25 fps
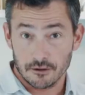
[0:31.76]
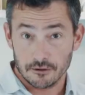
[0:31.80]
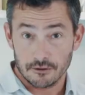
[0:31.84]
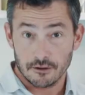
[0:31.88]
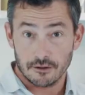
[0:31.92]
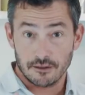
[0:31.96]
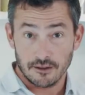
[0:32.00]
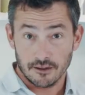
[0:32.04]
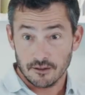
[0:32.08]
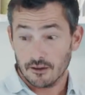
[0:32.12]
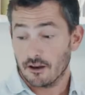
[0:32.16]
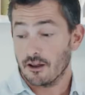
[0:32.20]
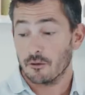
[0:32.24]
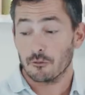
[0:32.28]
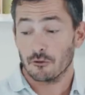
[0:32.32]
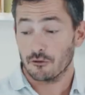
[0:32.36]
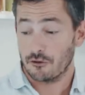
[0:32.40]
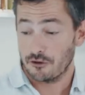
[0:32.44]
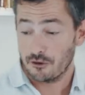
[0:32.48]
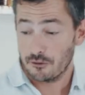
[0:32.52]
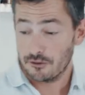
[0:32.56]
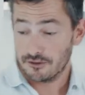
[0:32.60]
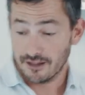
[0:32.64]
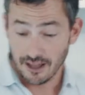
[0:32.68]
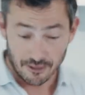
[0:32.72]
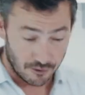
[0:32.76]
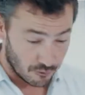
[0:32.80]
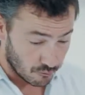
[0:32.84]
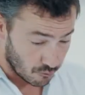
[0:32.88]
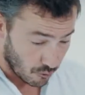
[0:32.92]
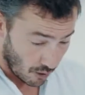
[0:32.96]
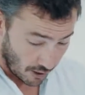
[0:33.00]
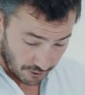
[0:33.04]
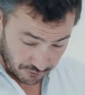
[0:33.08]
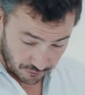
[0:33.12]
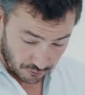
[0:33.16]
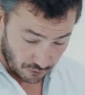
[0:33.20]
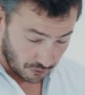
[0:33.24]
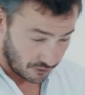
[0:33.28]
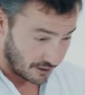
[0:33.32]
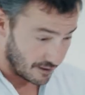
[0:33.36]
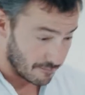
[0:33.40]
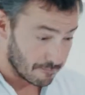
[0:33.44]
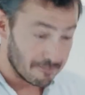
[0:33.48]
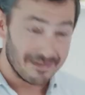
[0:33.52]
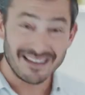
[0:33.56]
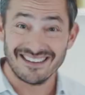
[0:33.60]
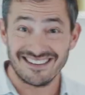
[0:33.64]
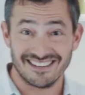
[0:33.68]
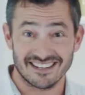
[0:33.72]
The thing that I want to do is get the rice on
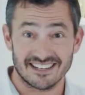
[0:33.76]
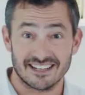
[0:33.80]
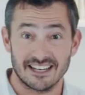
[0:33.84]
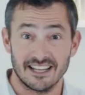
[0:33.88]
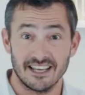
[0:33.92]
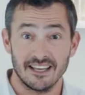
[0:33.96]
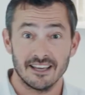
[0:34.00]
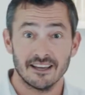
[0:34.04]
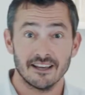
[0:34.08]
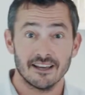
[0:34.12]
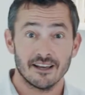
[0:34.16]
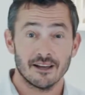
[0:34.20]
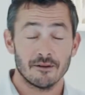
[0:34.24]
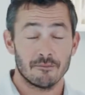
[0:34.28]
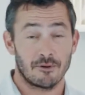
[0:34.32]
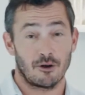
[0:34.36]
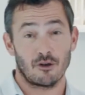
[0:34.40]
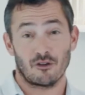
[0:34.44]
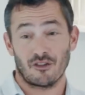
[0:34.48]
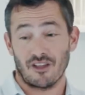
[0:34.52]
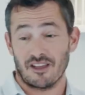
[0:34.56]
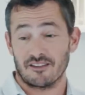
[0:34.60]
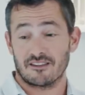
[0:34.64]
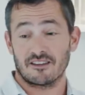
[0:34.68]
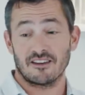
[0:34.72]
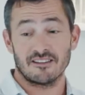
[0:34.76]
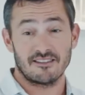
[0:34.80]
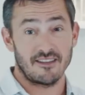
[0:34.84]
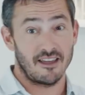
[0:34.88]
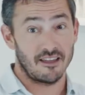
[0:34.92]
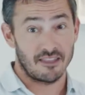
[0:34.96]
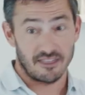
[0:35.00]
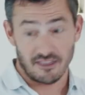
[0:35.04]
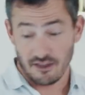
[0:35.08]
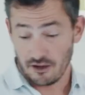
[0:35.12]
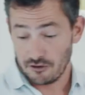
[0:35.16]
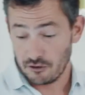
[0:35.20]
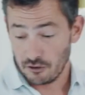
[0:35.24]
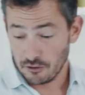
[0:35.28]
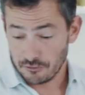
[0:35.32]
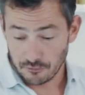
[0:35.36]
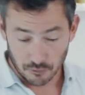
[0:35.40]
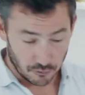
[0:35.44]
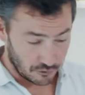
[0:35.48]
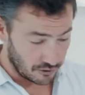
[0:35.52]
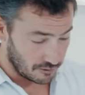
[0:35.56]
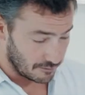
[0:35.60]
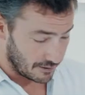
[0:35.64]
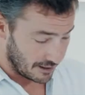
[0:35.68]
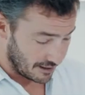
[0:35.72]
immediately, because that's going to take 30 or
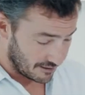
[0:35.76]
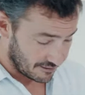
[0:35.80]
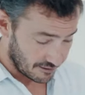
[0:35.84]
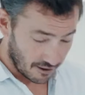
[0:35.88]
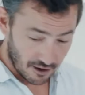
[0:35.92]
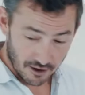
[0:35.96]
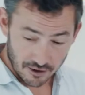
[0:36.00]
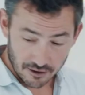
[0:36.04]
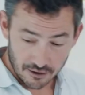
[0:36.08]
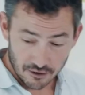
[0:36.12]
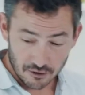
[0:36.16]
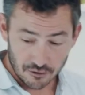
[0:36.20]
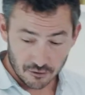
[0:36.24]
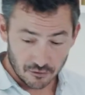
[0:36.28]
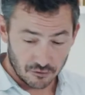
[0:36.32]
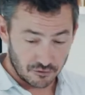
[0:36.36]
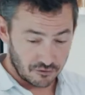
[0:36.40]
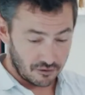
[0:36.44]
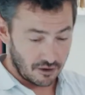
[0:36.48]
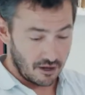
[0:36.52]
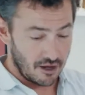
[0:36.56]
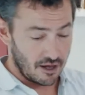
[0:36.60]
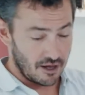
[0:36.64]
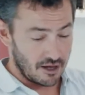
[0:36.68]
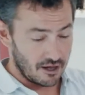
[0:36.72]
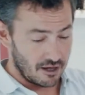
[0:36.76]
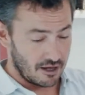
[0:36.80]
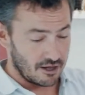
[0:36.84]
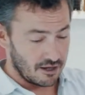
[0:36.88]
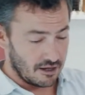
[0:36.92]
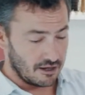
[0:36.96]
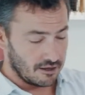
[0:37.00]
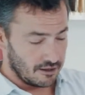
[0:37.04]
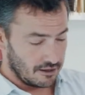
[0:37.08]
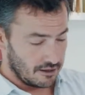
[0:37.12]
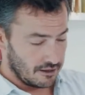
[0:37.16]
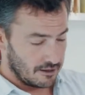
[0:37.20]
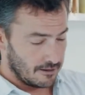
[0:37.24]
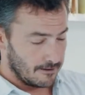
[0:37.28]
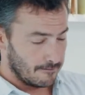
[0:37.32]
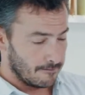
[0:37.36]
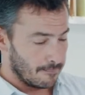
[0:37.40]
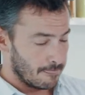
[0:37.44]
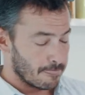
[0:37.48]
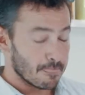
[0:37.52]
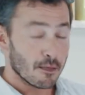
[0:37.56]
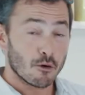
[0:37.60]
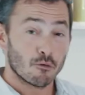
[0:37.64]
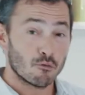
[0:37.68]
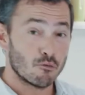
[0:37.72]
40 minutes. I use
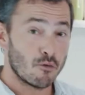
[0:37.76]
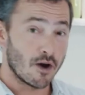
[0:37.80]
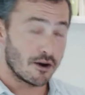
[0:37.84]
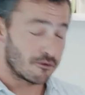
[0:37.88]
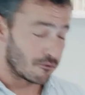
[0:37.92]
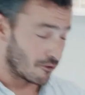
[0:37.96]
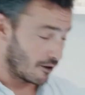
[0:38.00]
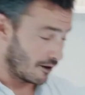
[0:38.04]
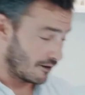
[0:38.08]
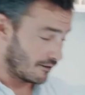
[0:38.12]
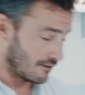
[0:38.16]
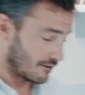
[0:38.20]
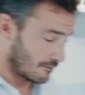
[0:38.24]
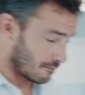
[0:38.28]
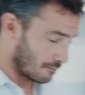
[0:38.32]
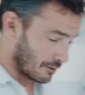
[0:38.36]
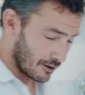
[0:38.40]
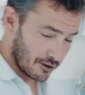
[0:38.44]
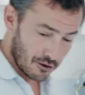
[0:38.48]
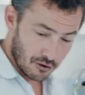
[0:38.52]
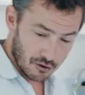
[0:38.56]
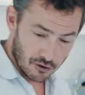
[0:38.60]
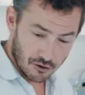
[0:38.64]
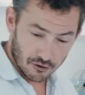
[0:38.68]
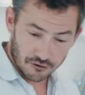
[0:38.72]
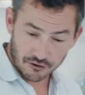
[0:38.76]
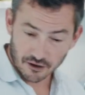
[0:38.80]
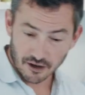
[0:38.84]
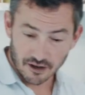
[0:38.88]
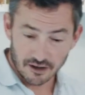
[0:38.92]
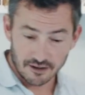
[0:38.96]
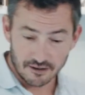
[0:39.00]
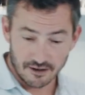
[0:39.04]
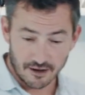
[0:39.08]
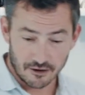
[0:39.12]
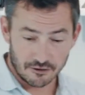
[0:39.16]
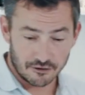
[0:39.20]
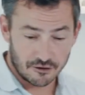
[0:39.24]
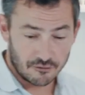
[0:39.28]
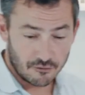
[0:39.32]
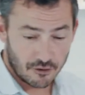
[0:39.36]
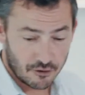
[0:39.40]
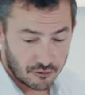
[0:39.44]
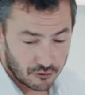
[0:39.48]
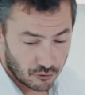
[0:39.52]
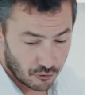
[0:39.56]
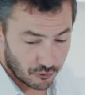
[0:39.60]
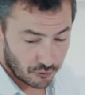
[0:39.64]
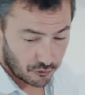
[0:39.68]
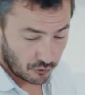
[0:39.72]
red rice because I eat out in
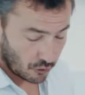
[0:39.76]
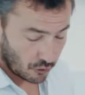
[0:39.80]
restaurants